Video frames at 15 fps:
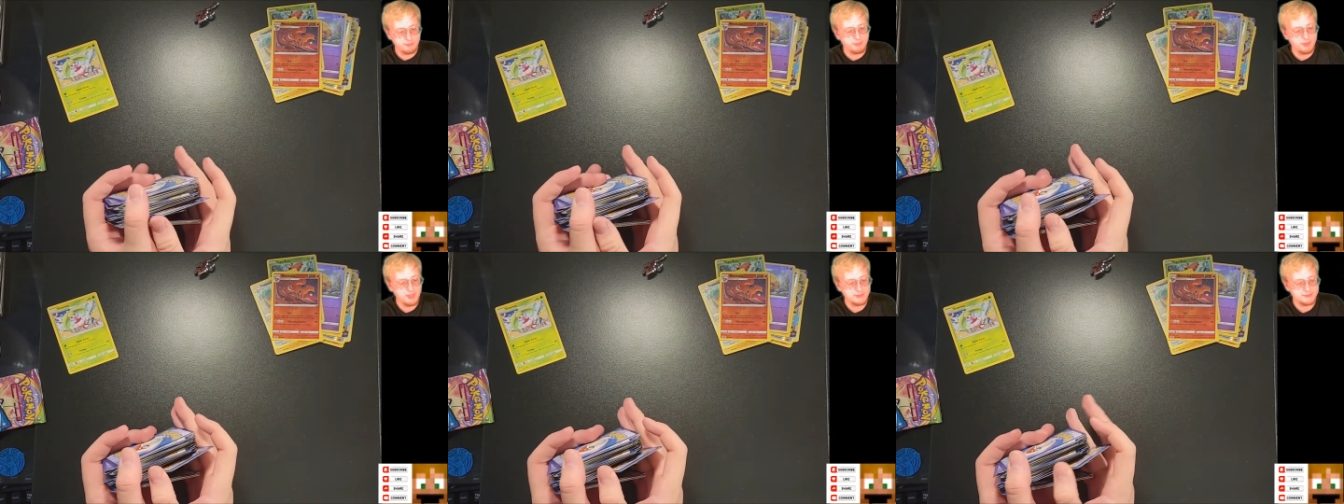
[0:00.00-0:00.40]

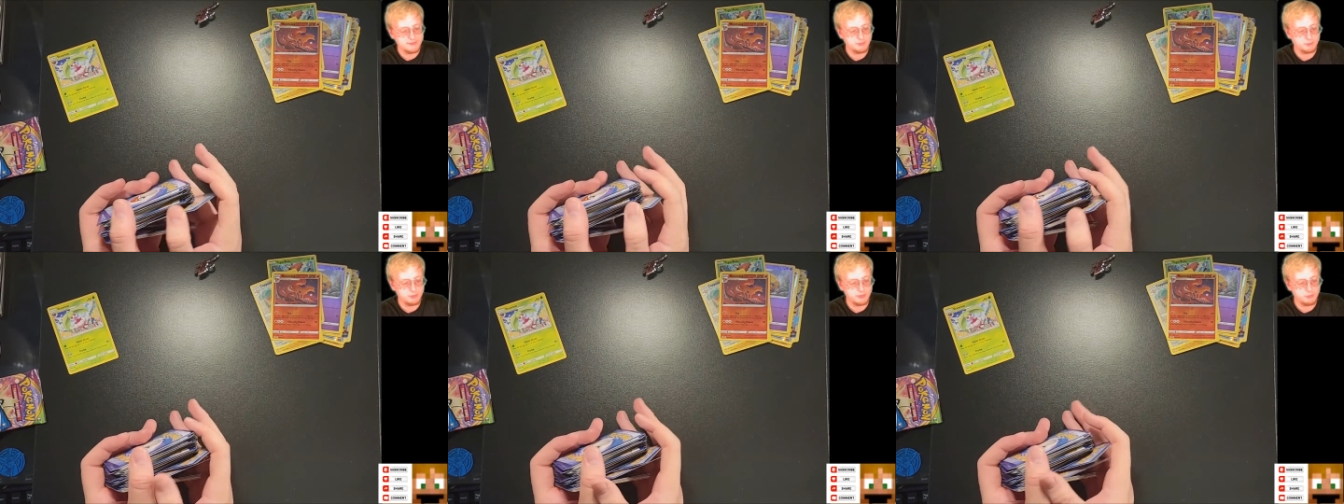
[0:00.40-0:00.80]
but
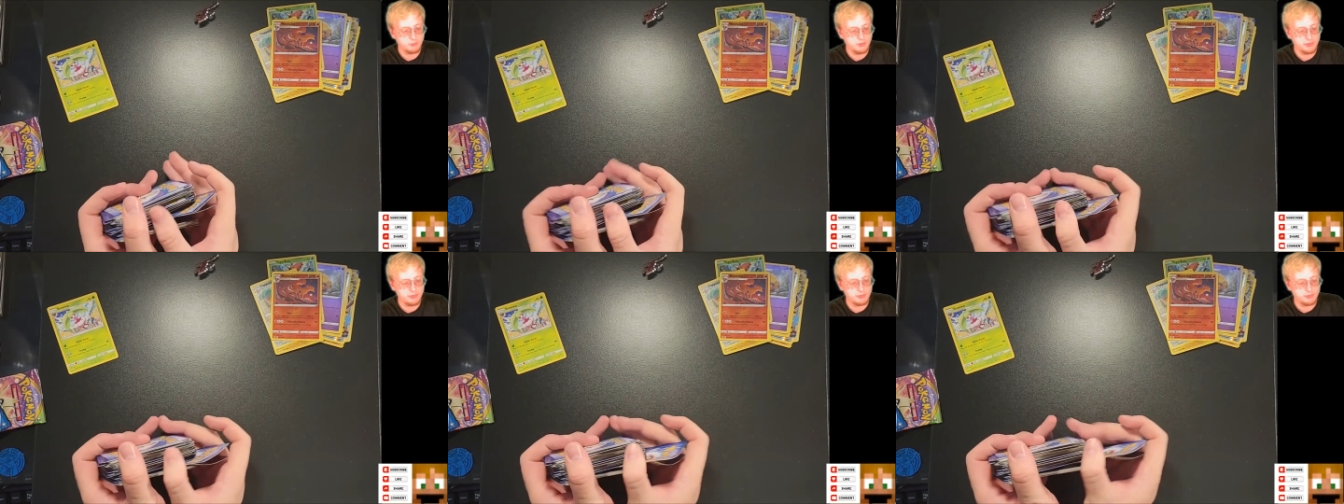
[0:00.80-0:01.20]
we
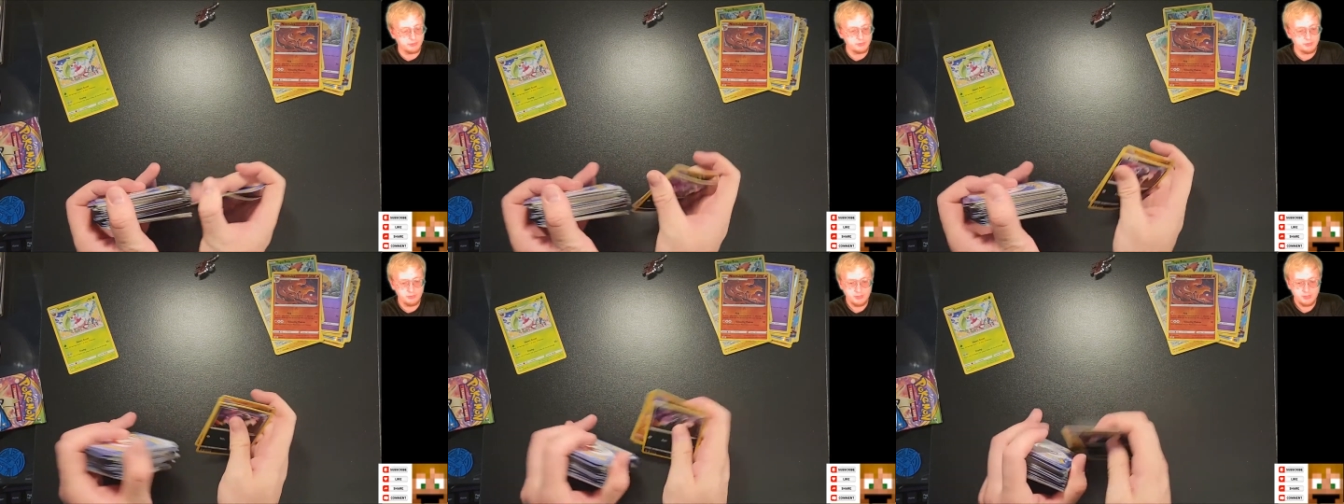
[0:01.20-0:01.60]

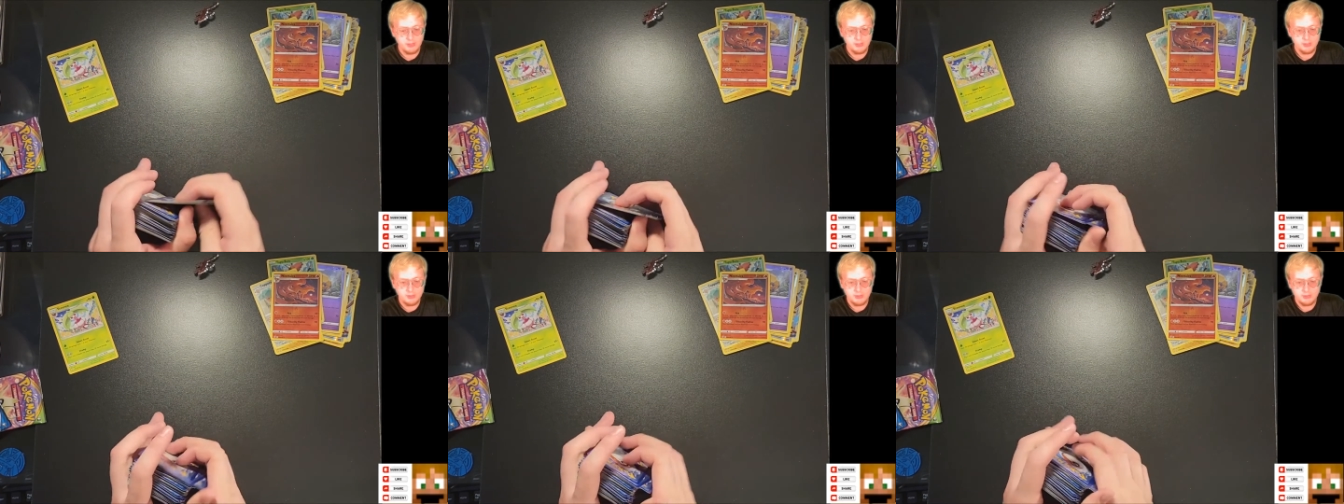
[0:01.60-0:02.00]

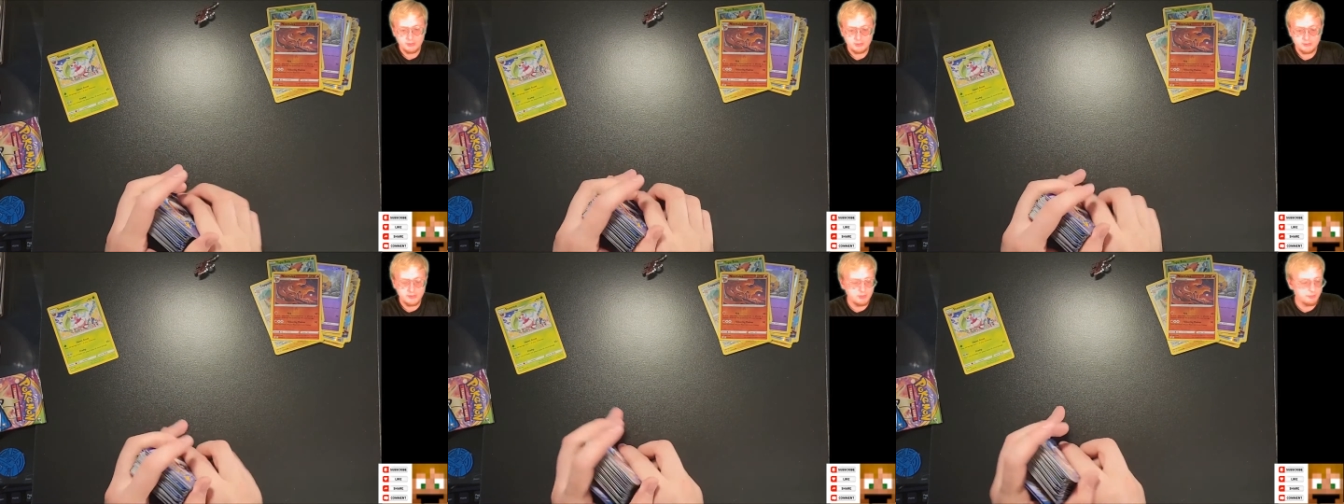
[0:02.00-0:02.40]
will
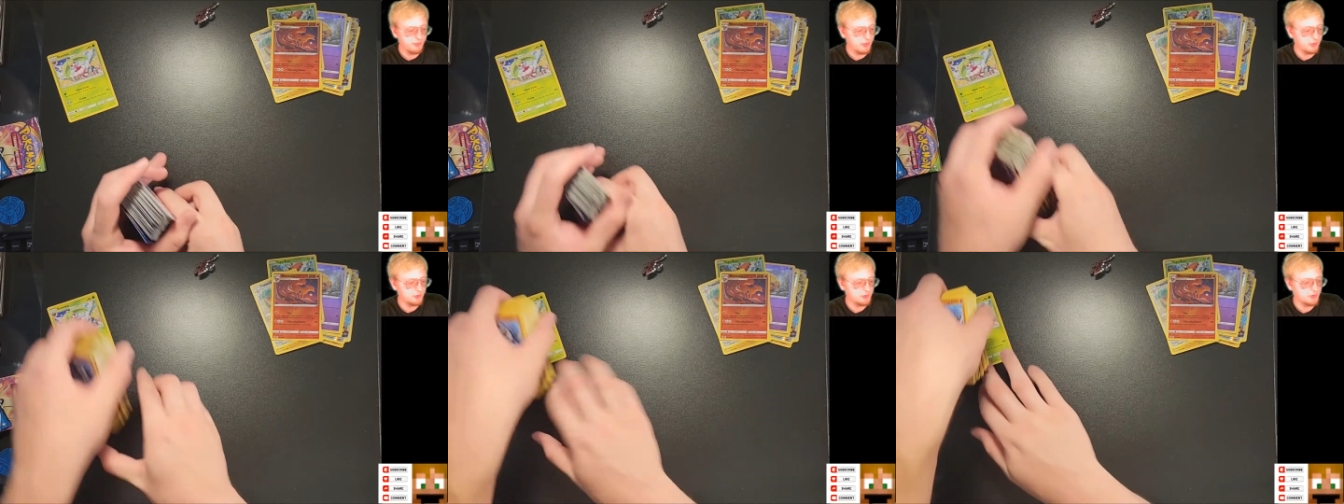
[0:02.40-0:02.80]
keep
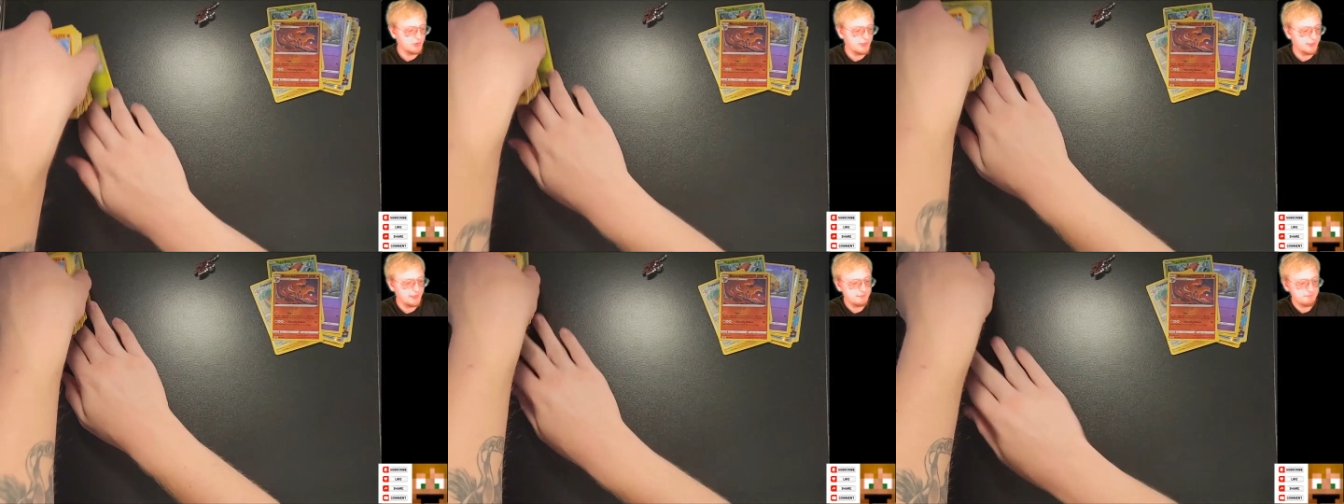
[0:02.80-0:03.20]
on
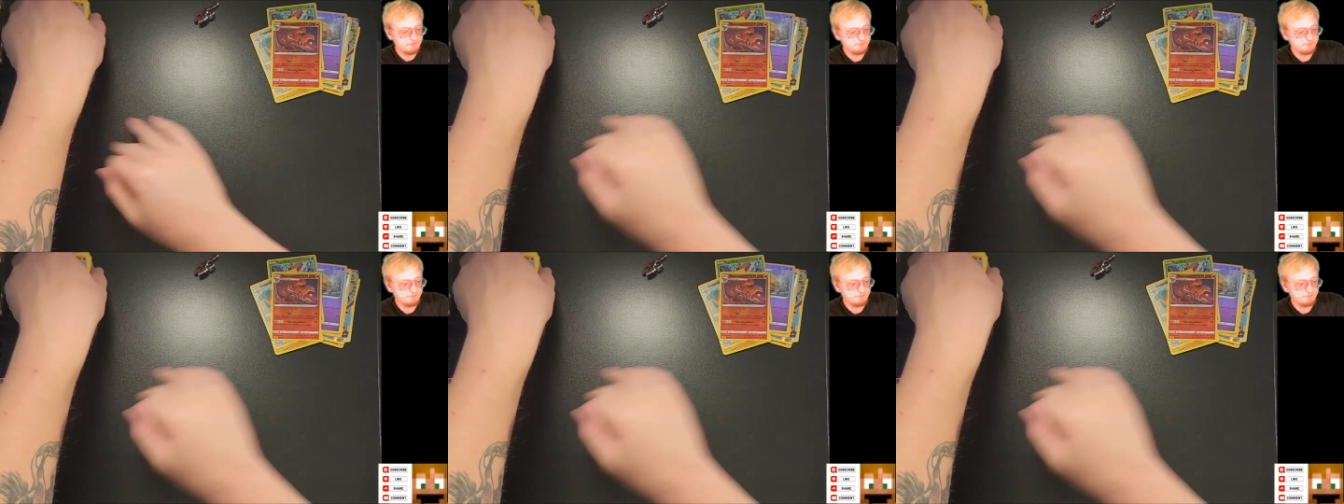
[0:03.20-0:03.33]
trucking.